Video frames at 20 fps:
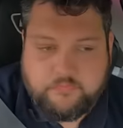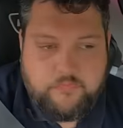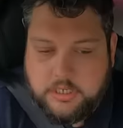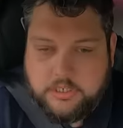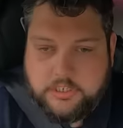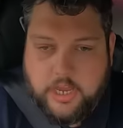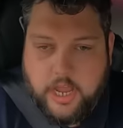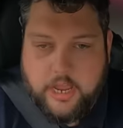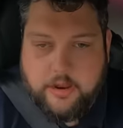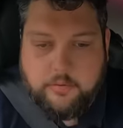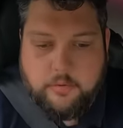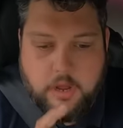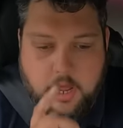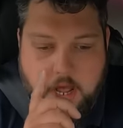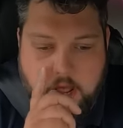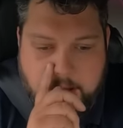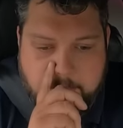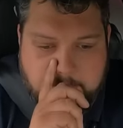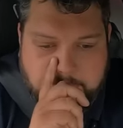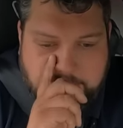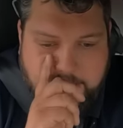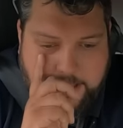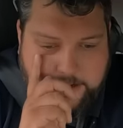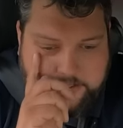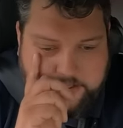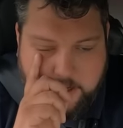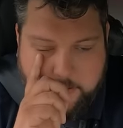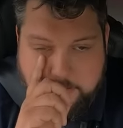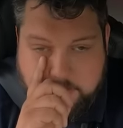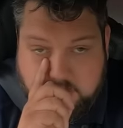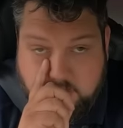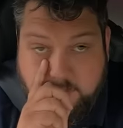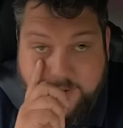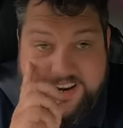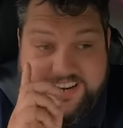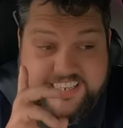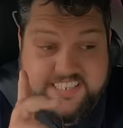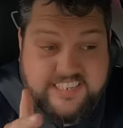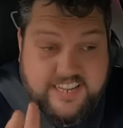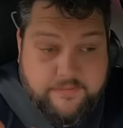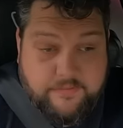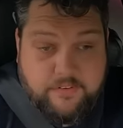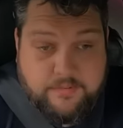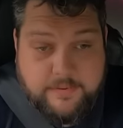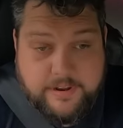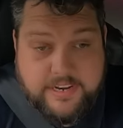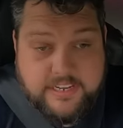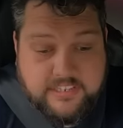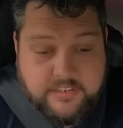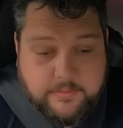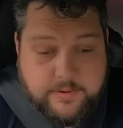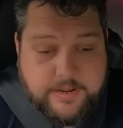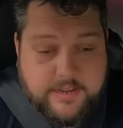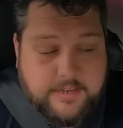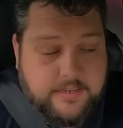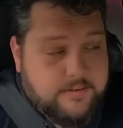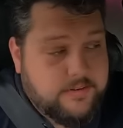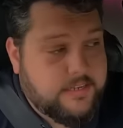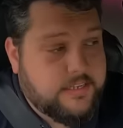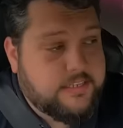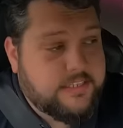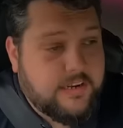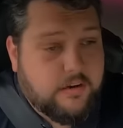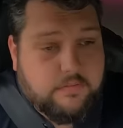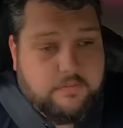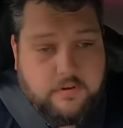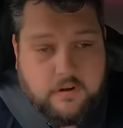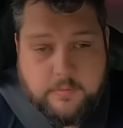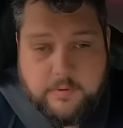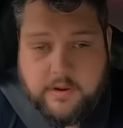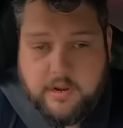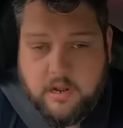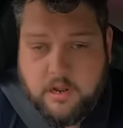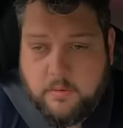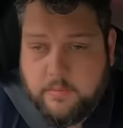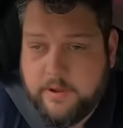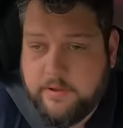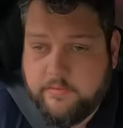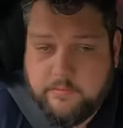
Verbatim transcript: So yeah, so we're 27 minutes away is how far we are away